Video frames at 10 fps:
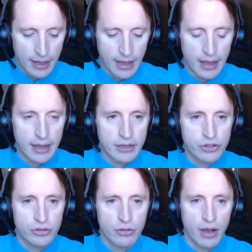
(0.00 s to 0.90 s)

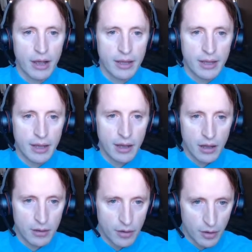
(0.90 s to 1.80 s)
extra here
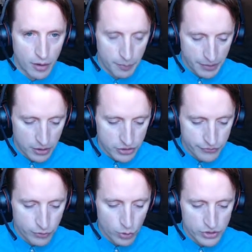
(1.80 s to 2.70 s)
because
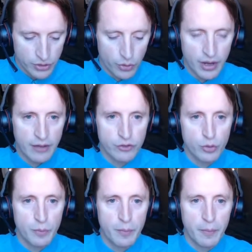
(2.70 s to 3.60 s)
of course I don't have
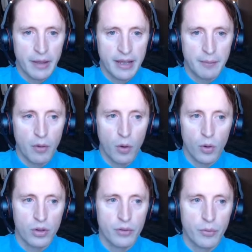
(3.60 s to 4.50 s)
to make him
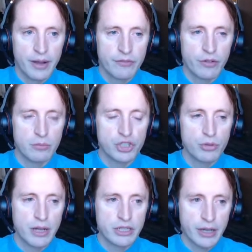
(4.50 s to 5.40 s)
all the way from
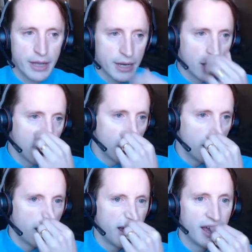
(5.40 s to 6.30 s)
scratch again.
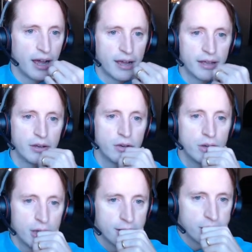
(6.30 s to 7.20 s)
I can
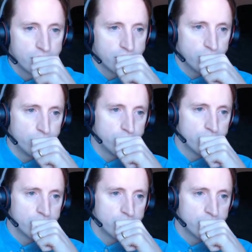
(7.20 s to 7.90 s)
do